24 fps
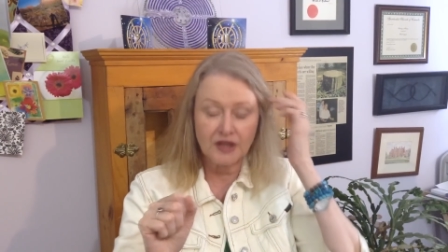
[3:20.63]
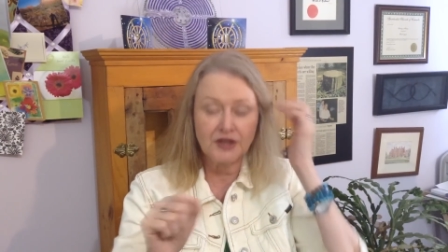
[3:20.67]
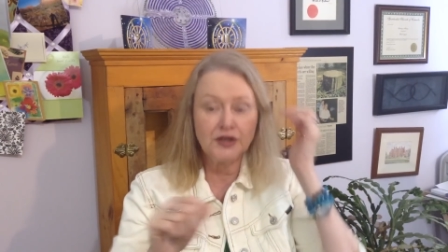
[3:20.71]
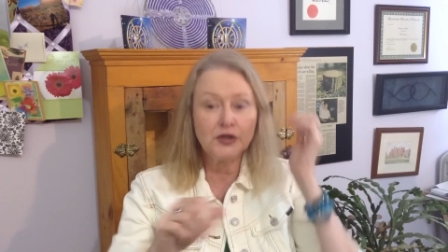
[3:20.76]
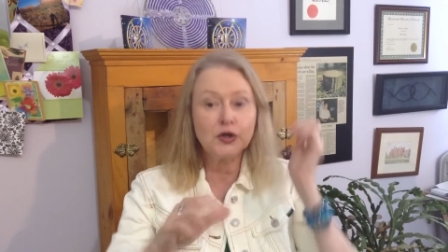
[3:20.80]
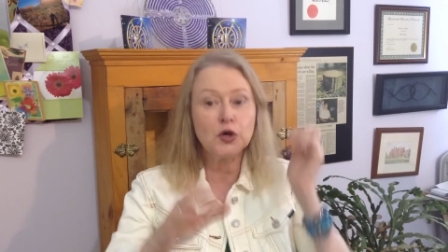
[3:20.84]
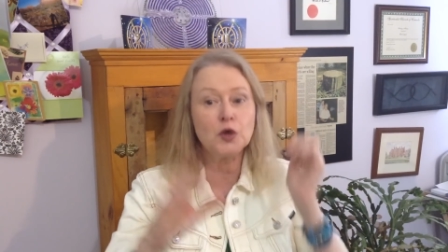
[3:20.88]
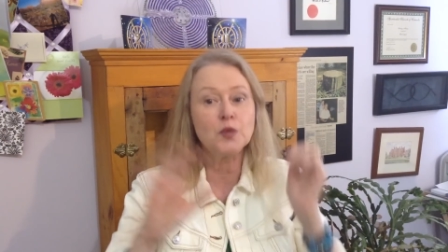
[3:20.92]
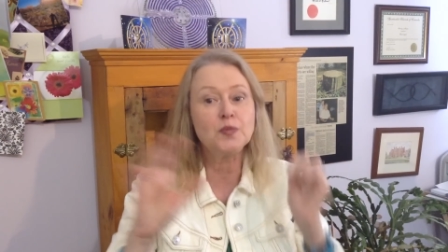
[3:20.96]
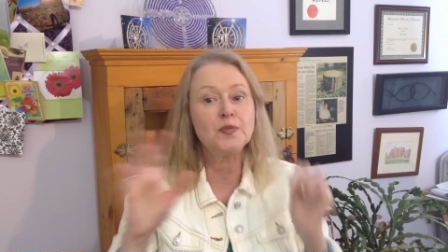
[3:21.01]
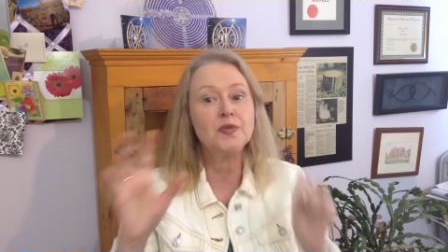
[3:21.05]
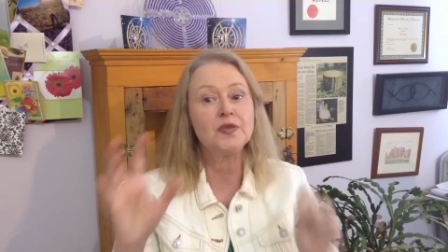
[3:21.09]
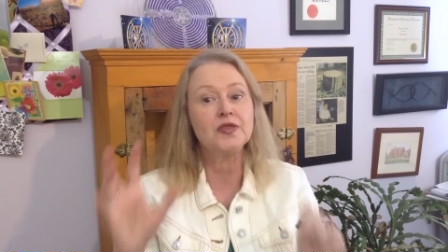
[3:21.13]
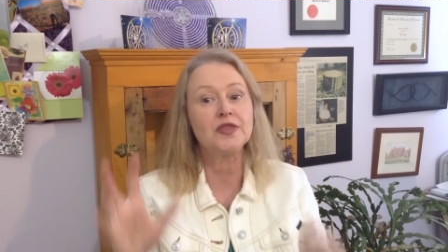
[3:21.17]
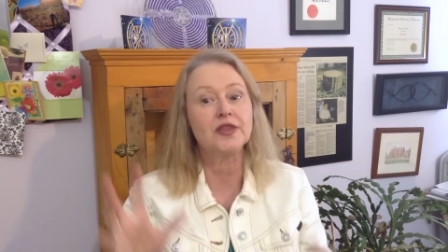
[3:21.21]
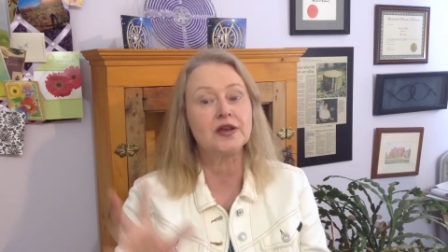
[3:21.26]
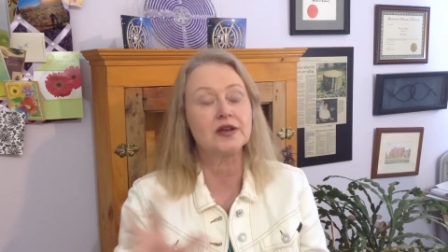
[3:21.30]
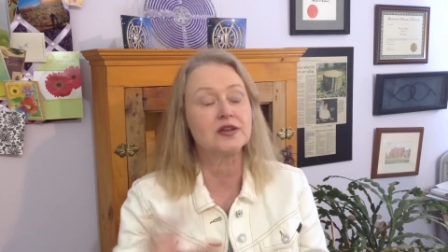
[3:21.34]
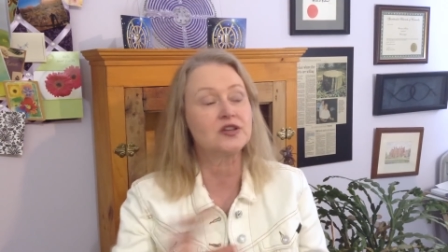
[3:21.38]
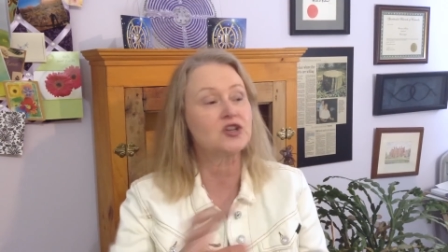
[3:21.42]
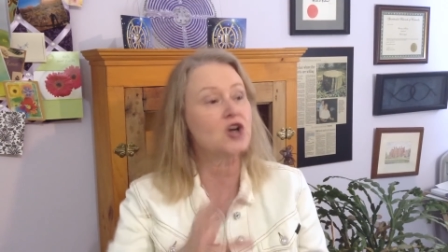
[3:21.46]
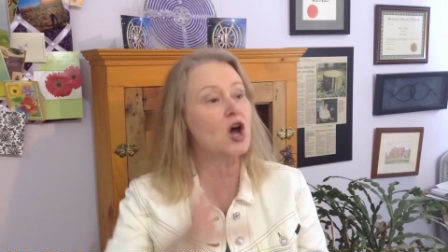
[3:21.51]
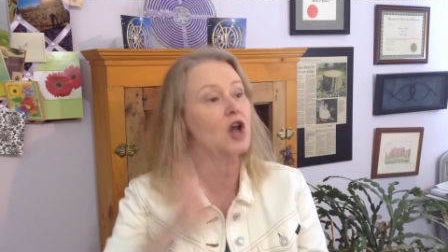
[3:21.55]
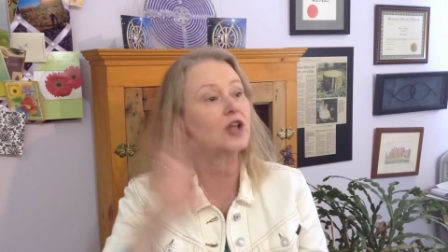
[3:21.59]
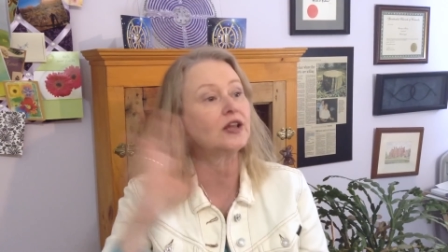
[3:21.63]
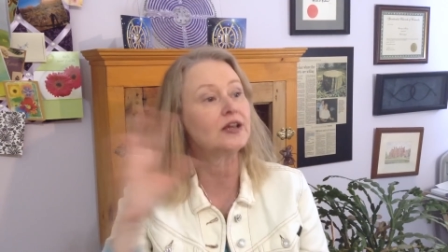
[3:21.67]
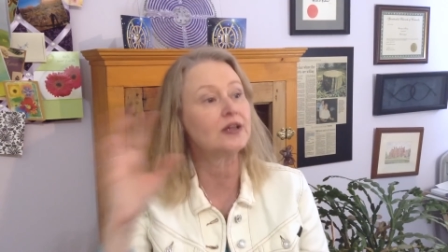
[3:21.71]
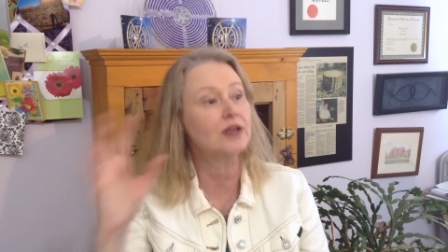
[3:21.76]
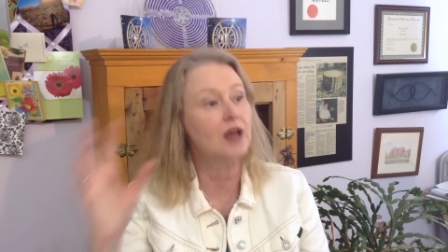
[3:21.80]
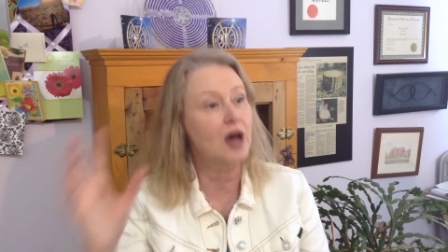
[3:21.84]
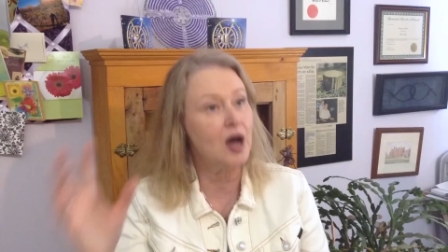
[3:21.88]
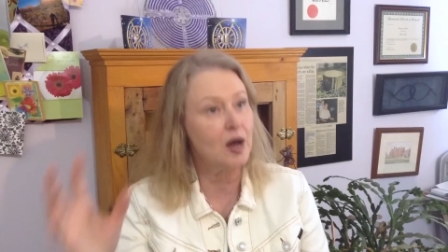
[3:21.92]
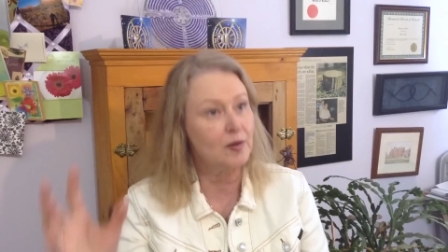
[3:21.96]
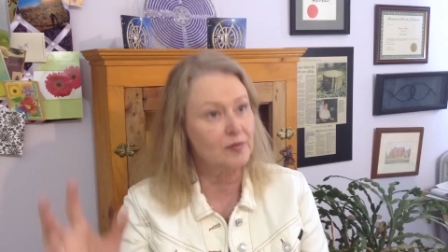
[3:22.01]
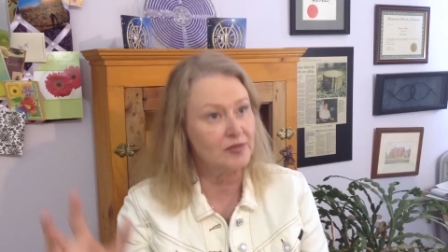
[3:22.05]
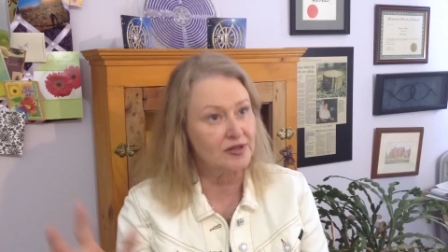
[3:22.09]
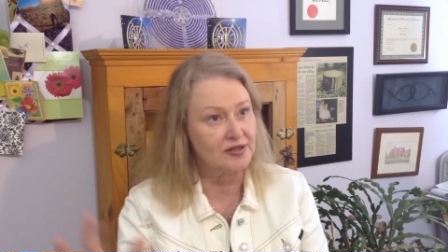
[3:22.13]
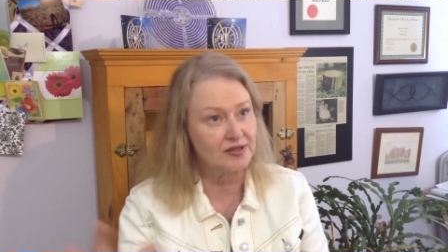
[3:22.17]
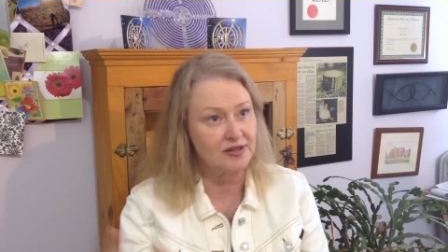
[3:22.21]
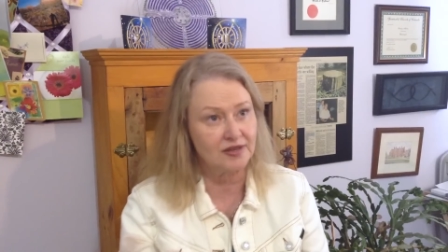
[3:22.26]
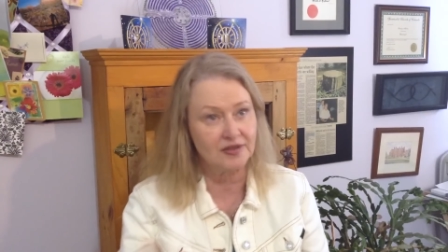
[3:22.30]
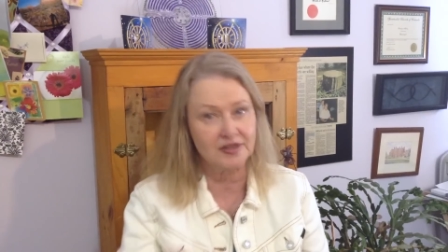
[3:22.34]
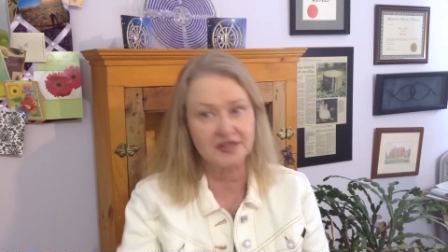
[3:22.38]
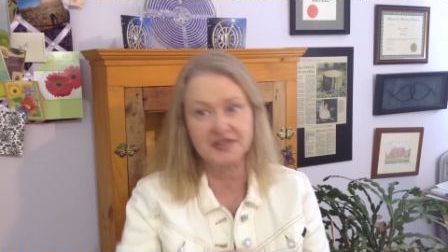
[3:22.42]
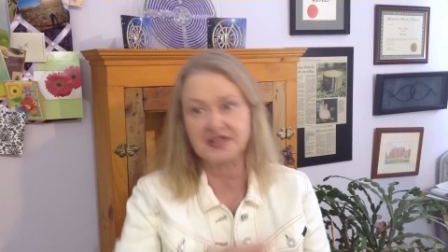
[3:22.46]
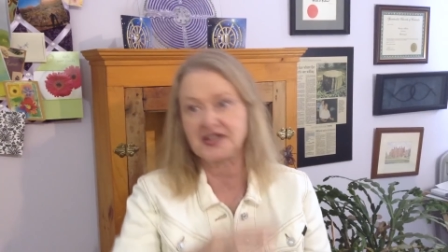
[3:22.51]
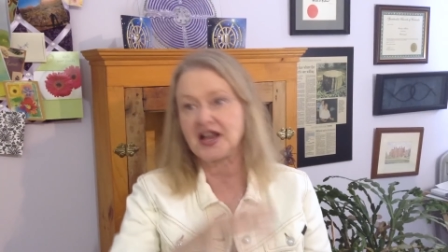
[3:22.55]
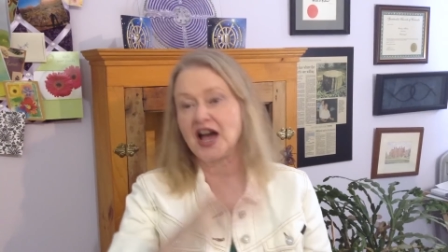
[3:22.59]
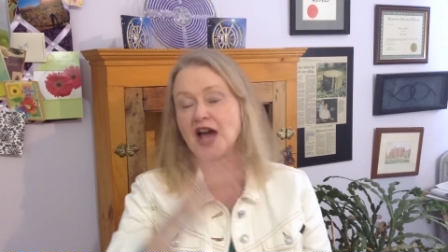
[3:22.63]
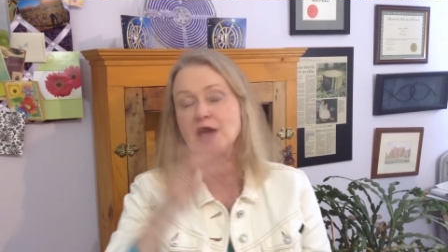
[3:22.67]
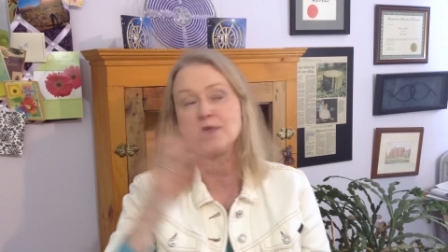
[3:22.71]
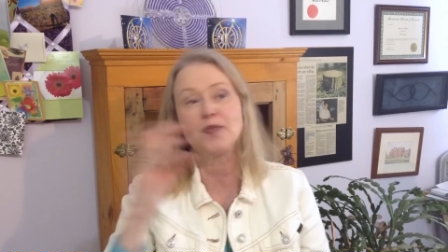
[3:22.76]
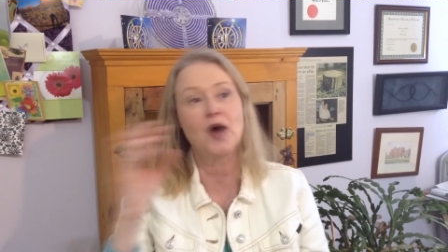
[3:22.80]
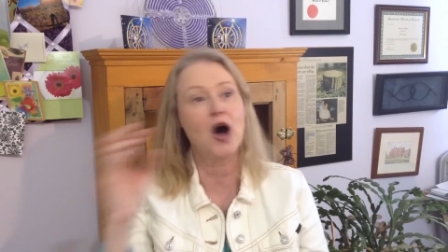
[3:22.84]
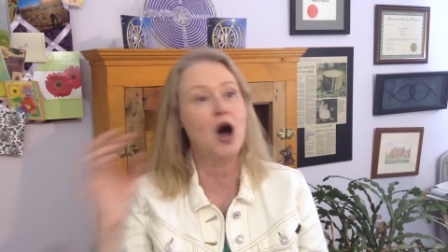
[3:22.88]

you know, the Dalai Lamas and the Sai